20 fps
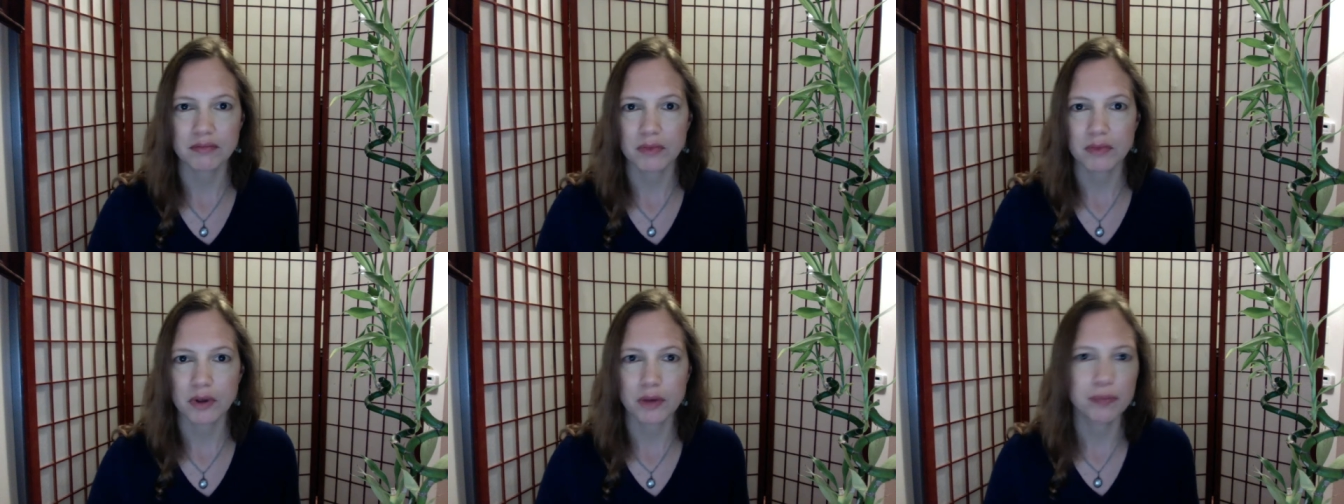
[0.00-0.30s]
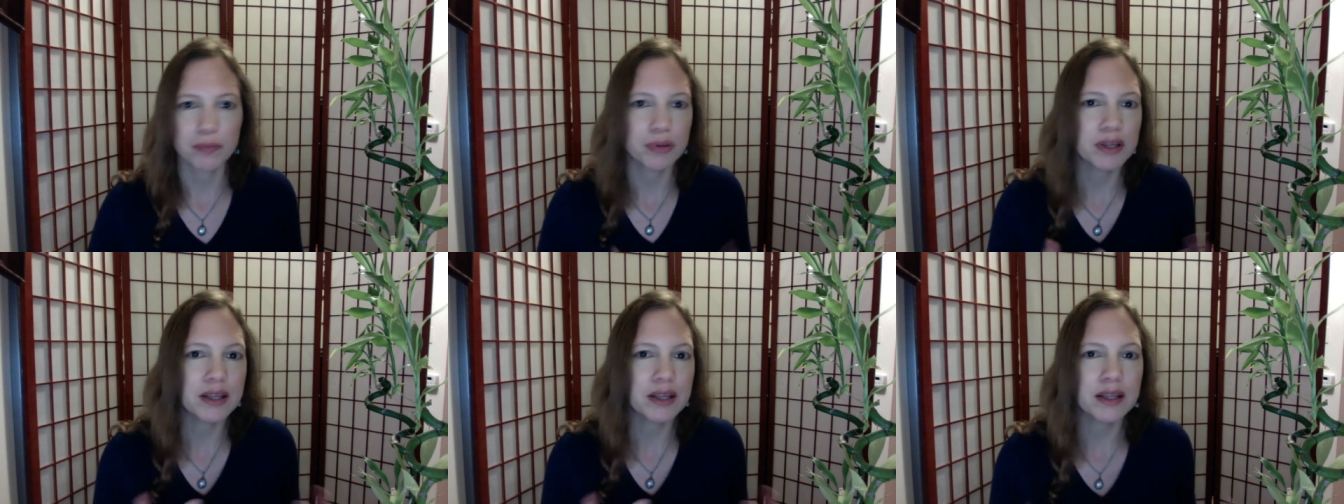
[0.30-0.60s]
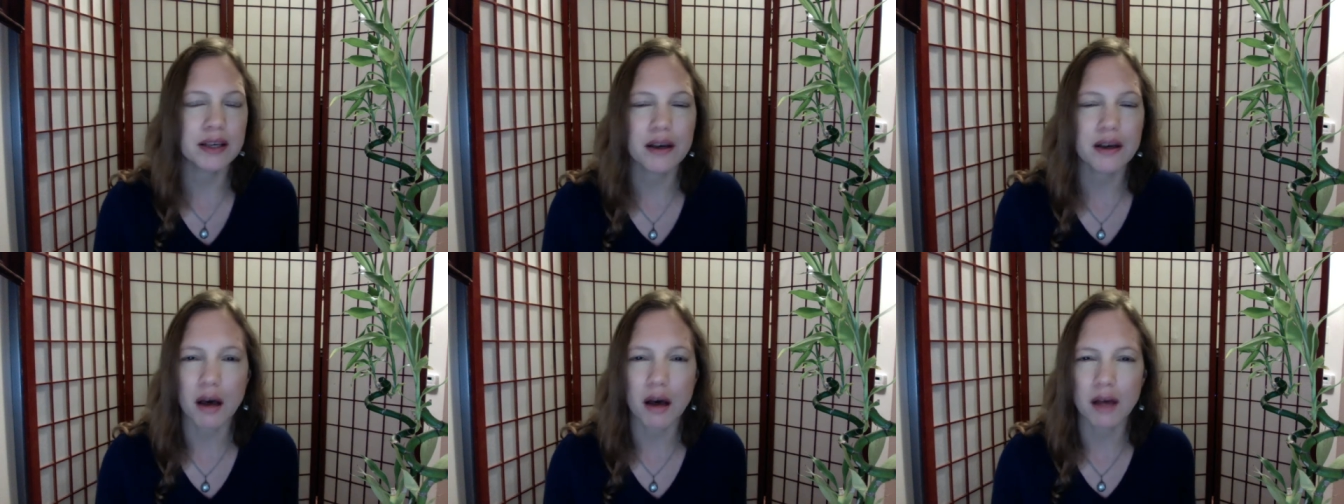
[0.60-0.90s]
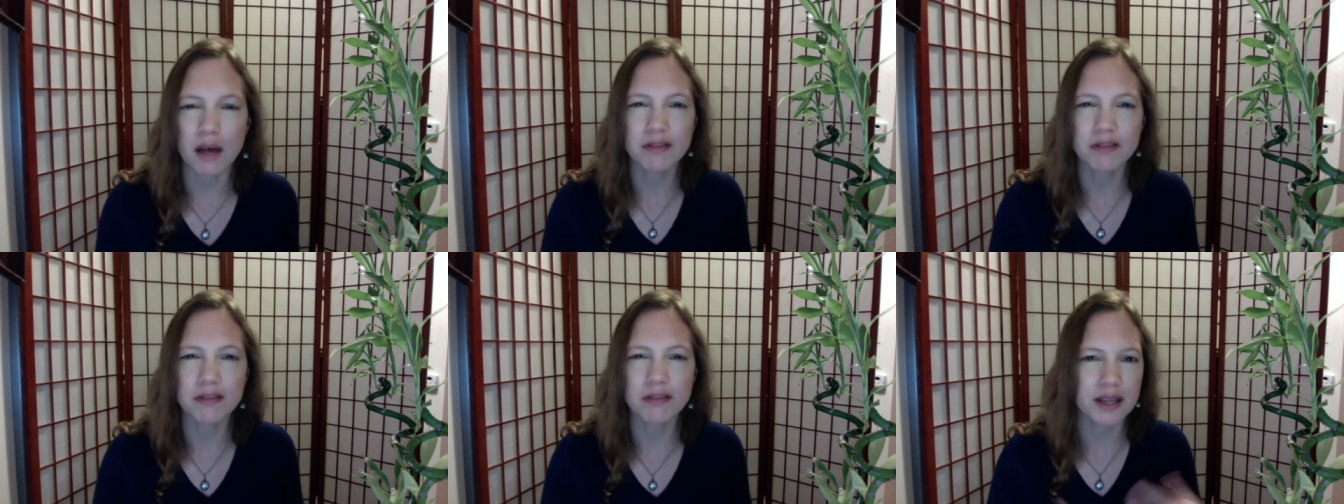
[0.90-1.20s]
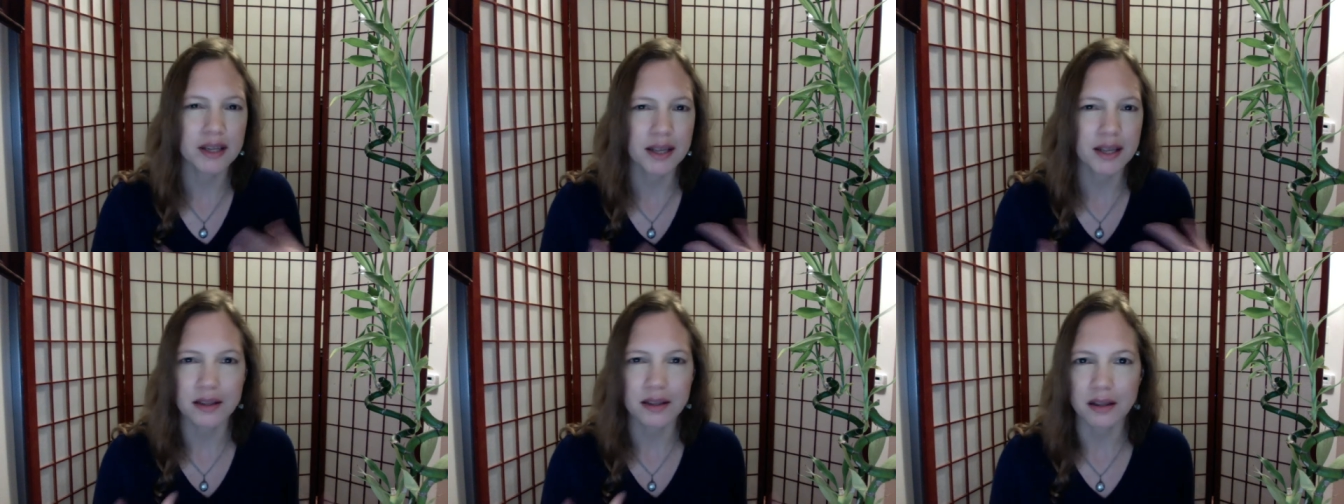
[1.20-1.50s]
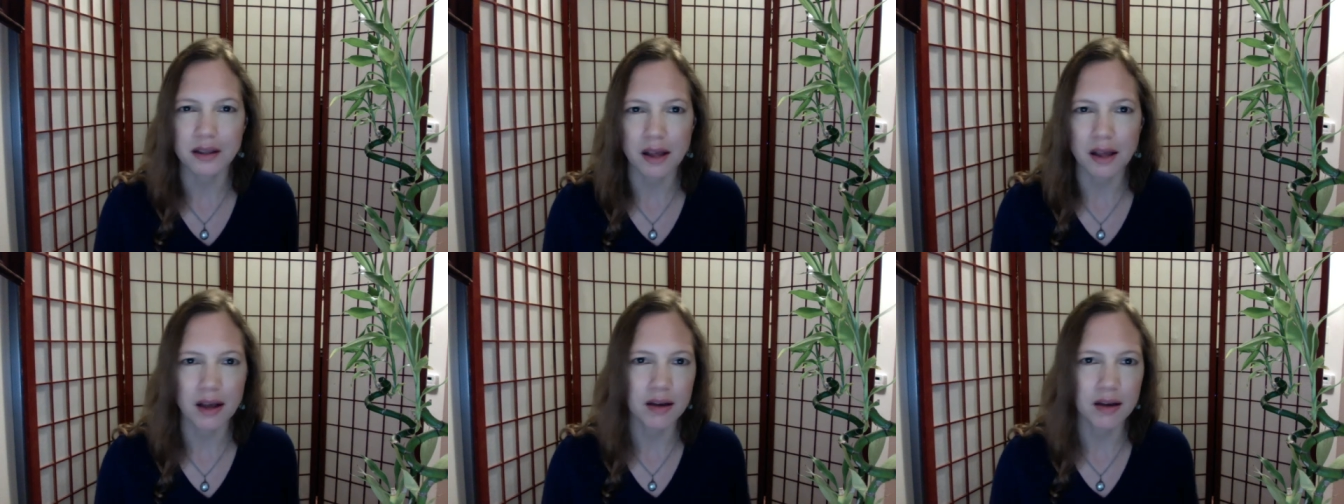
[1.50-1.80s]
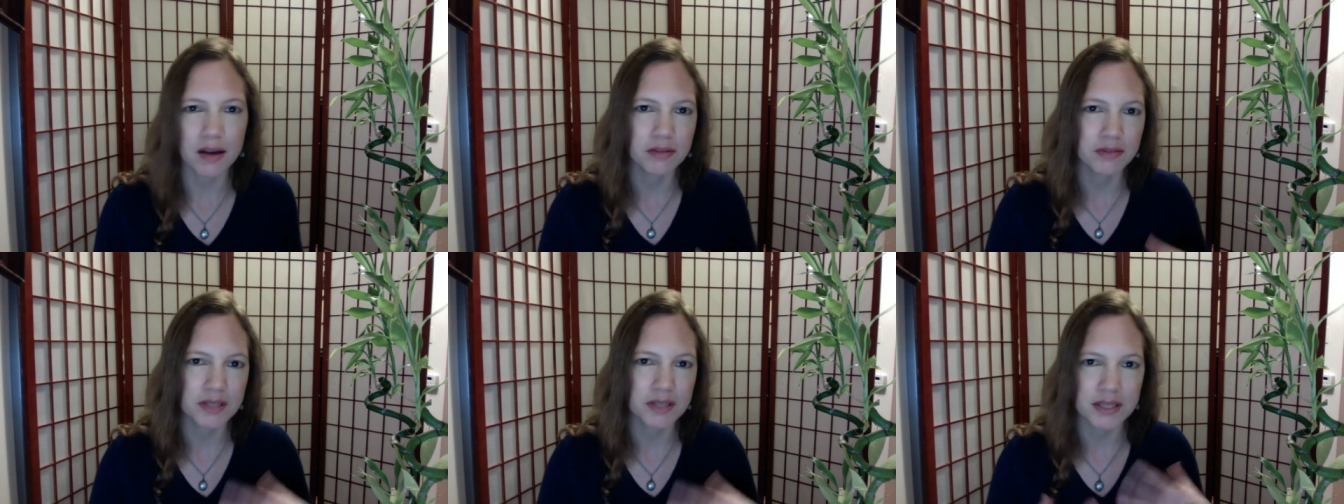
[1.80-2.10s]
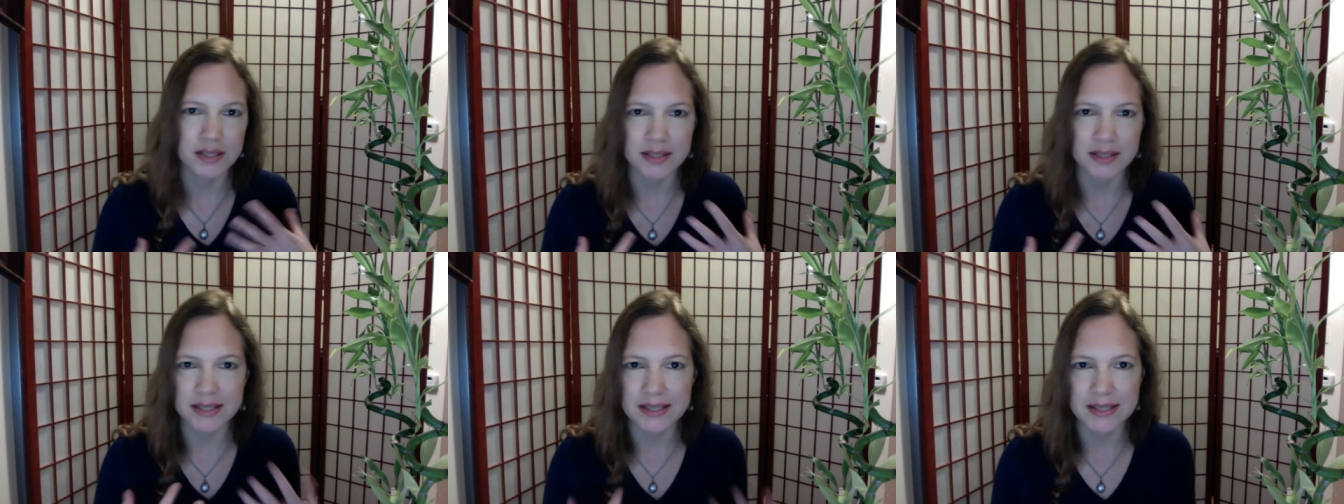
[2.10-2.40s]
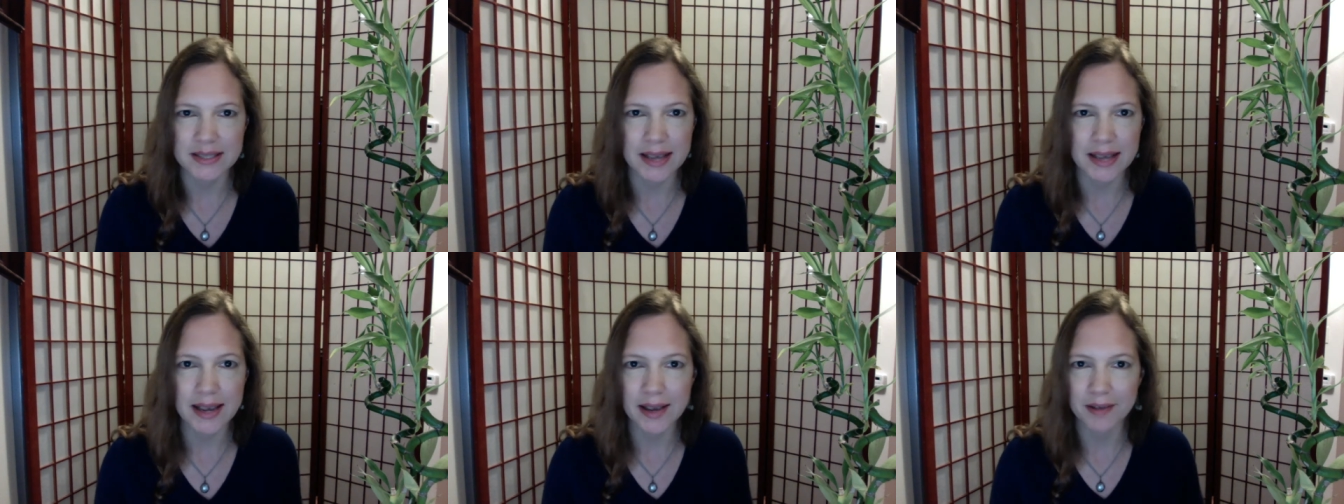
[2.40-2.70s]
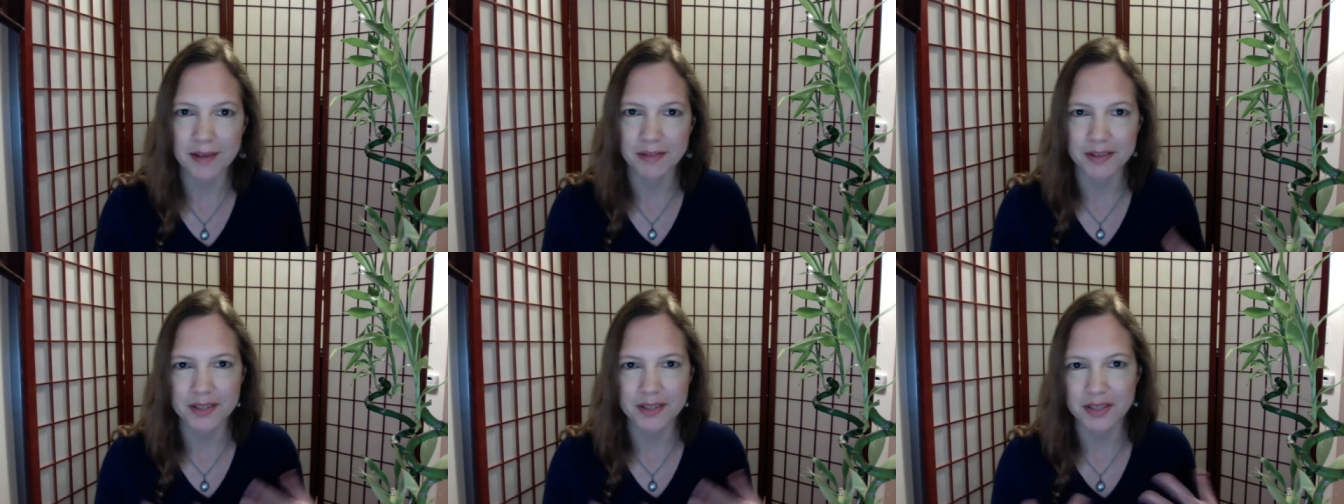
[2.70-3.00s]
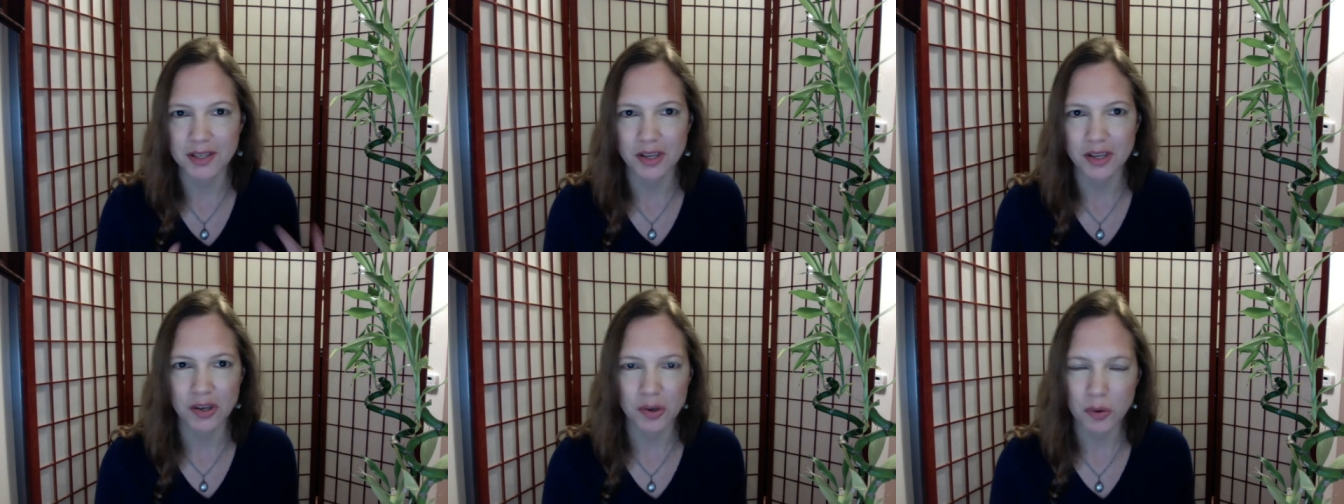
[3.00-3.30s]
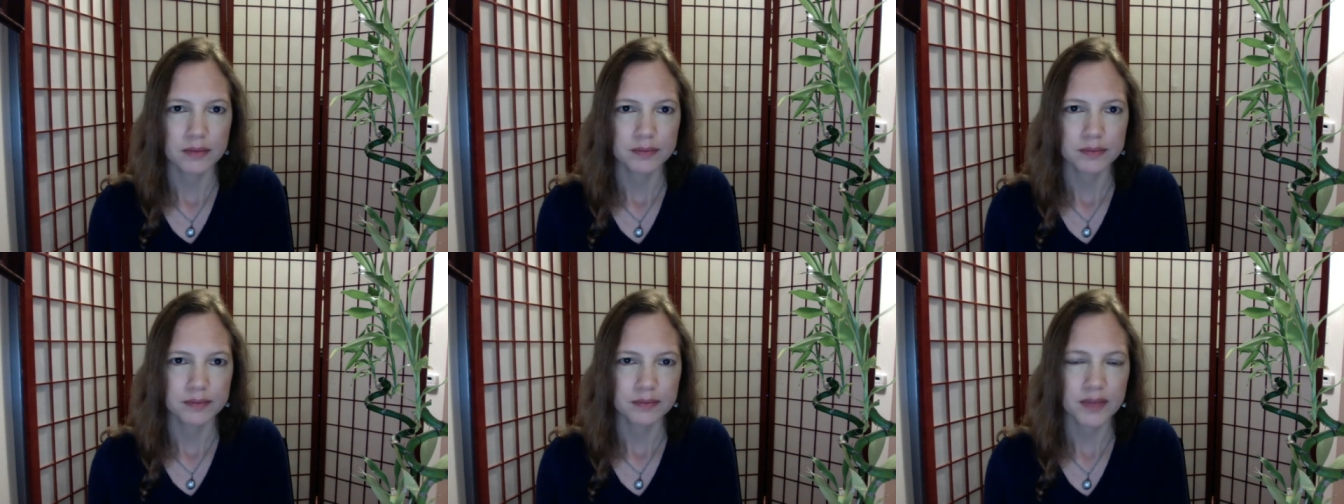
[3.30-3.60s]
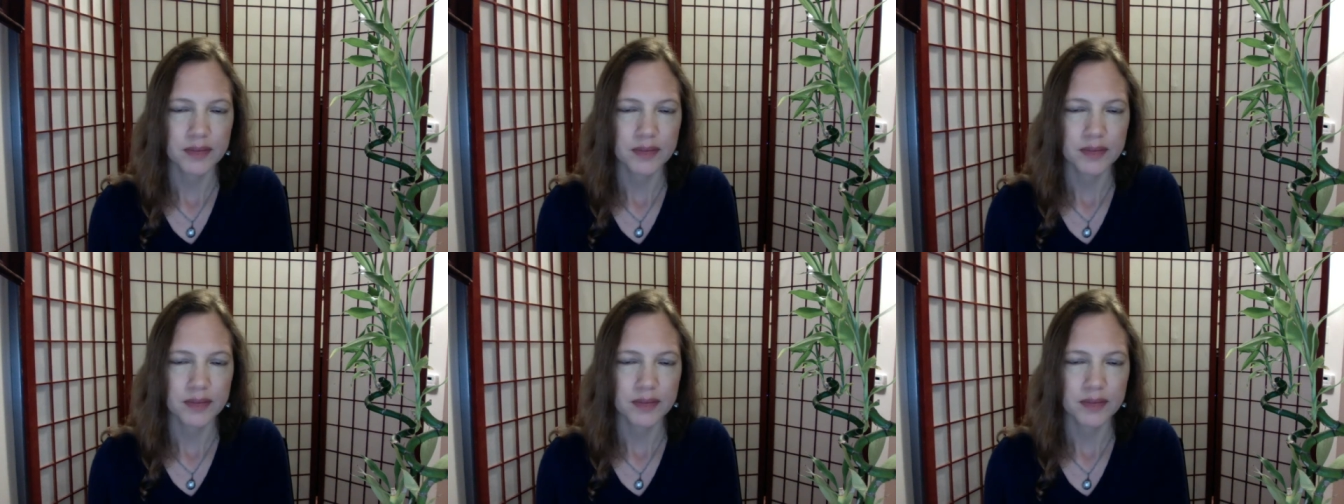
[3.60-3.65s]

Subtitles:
completely confident and loved and safe and secure,